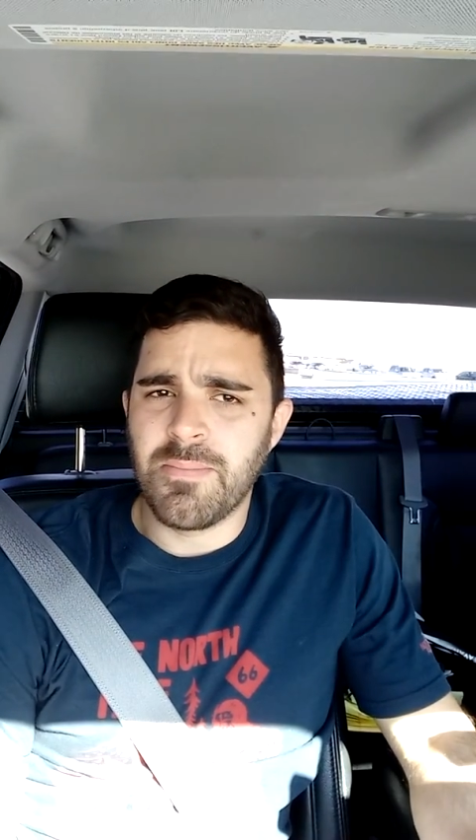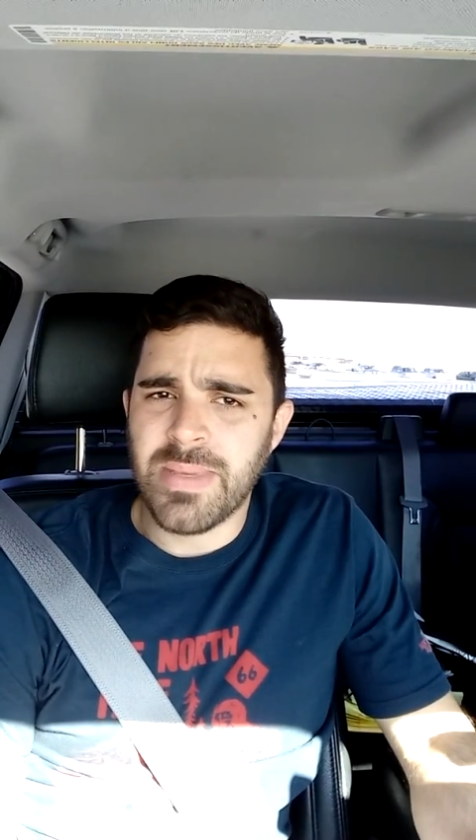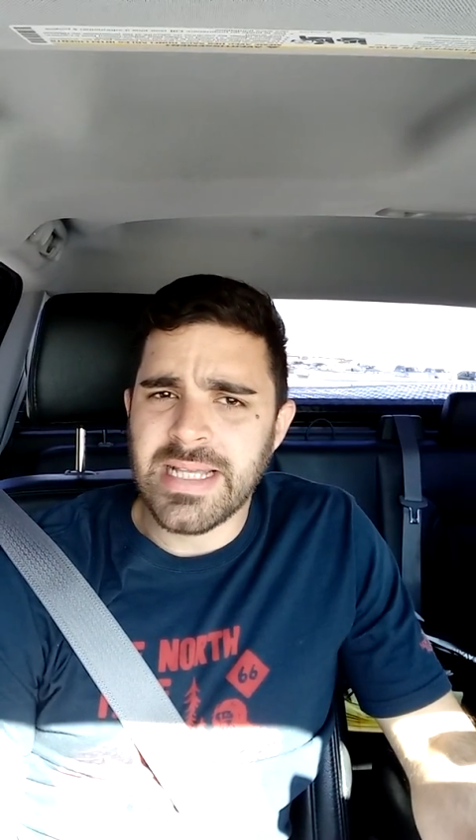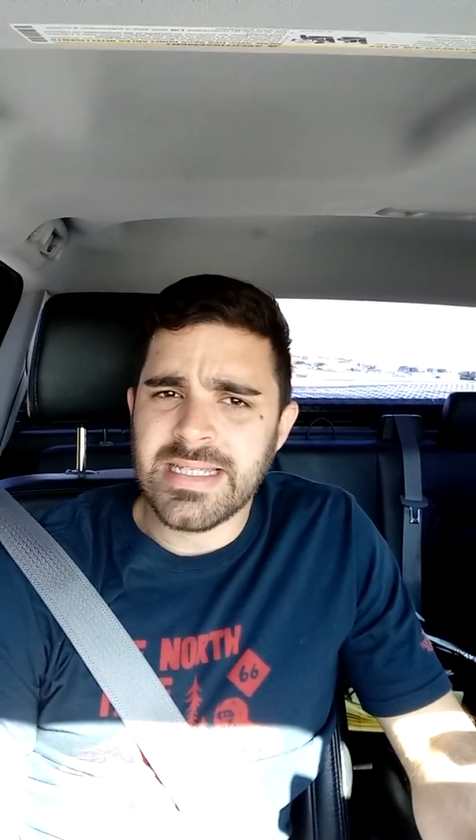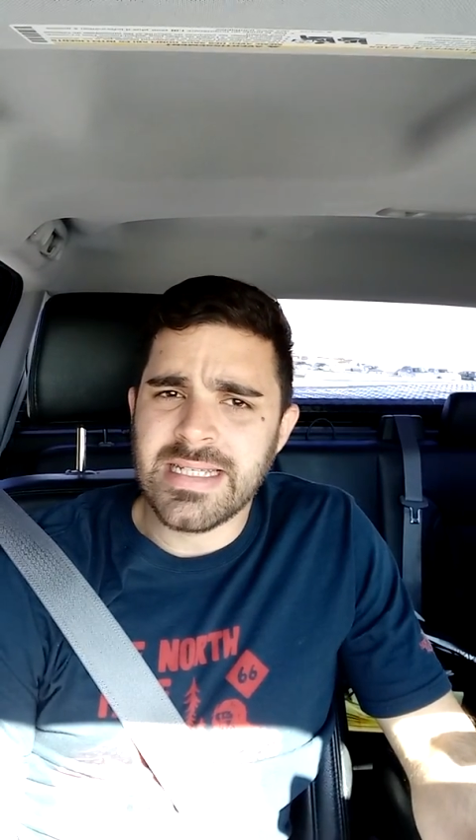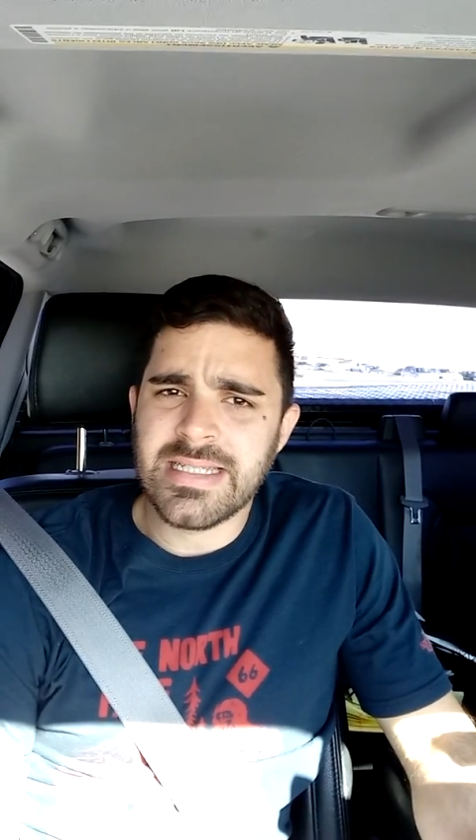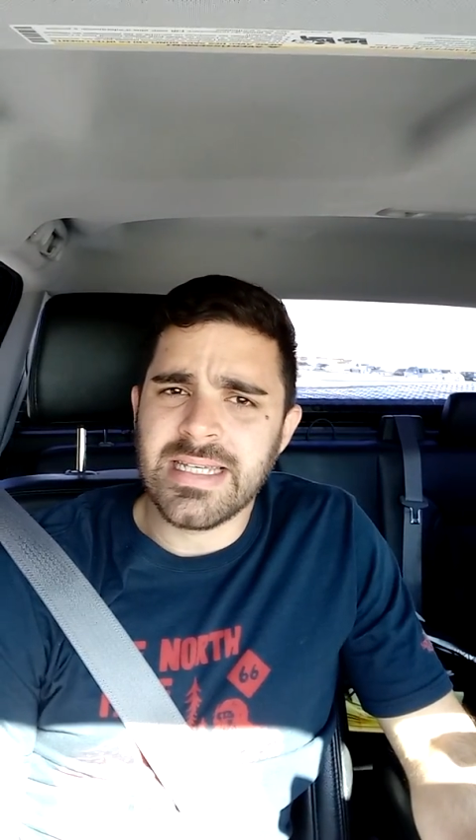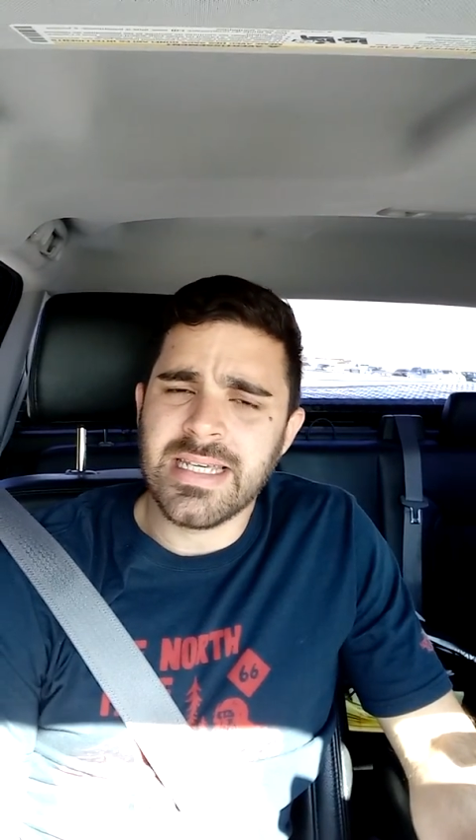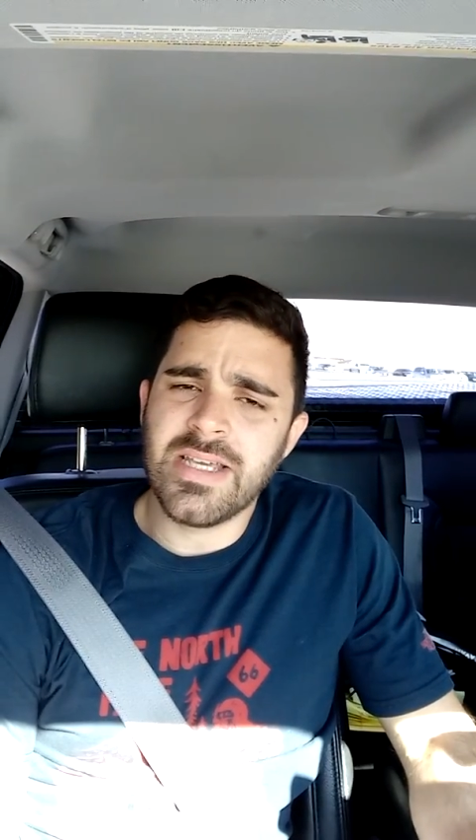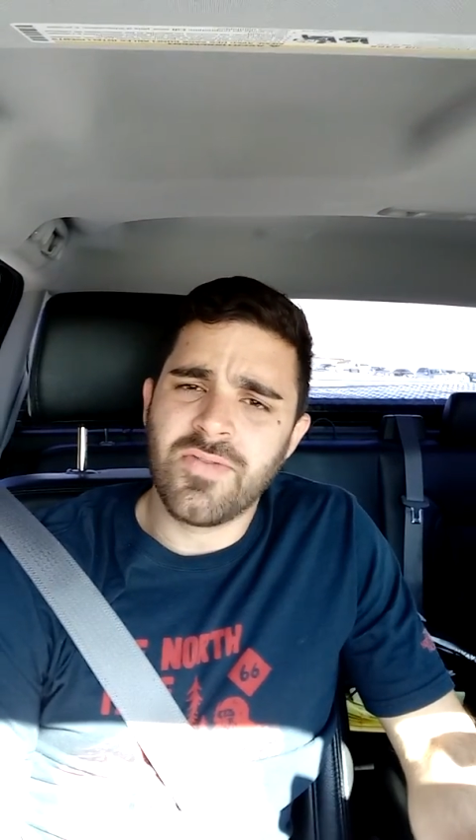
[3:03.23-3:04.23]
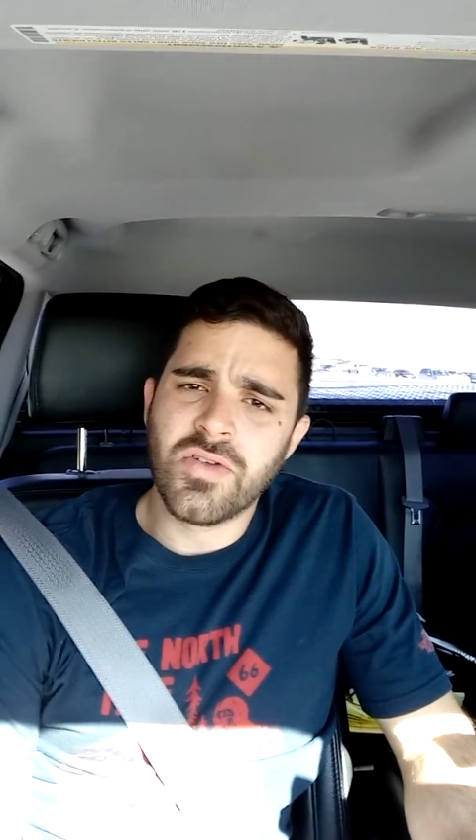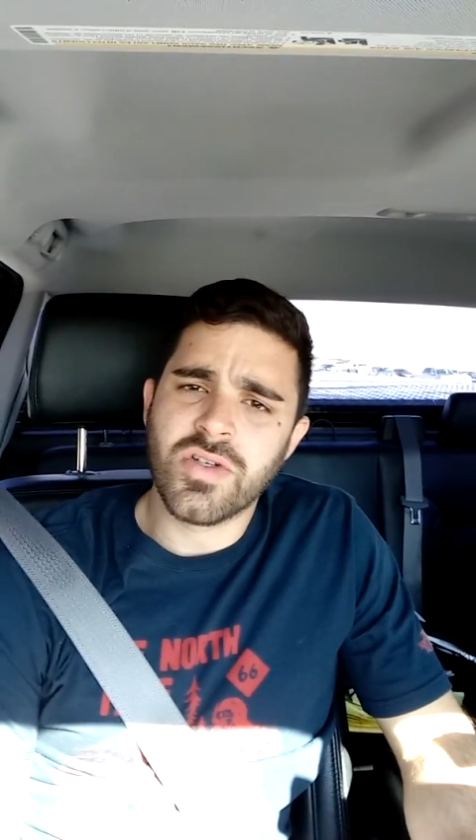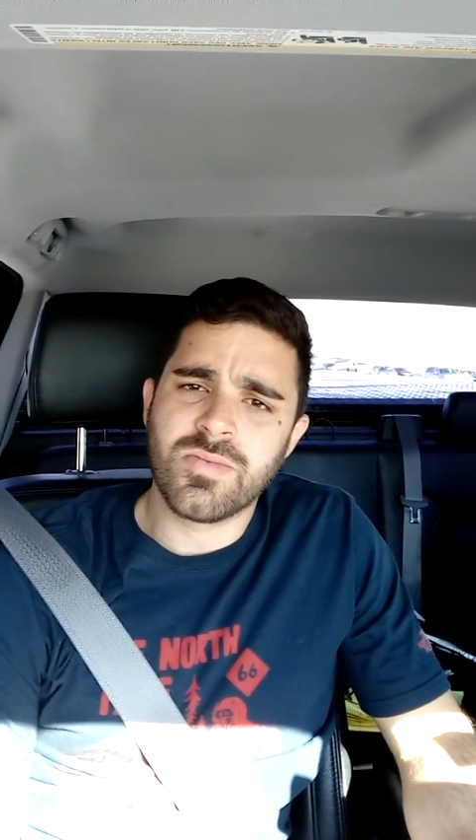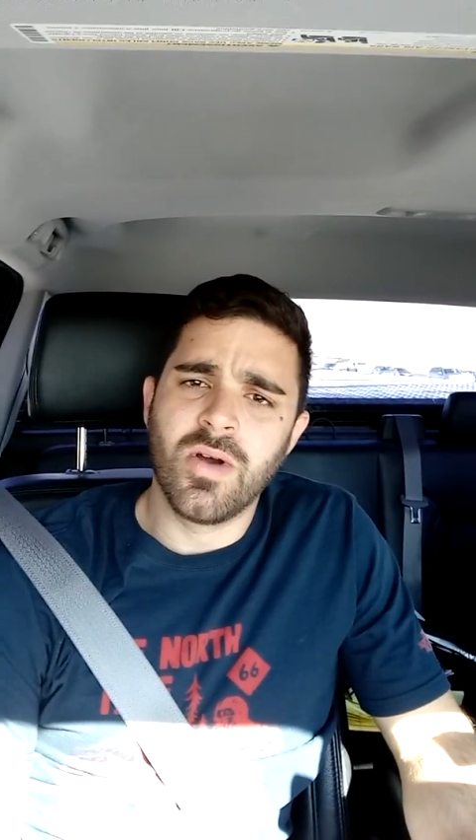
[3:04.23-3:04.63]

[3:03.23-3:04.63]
BTCE futures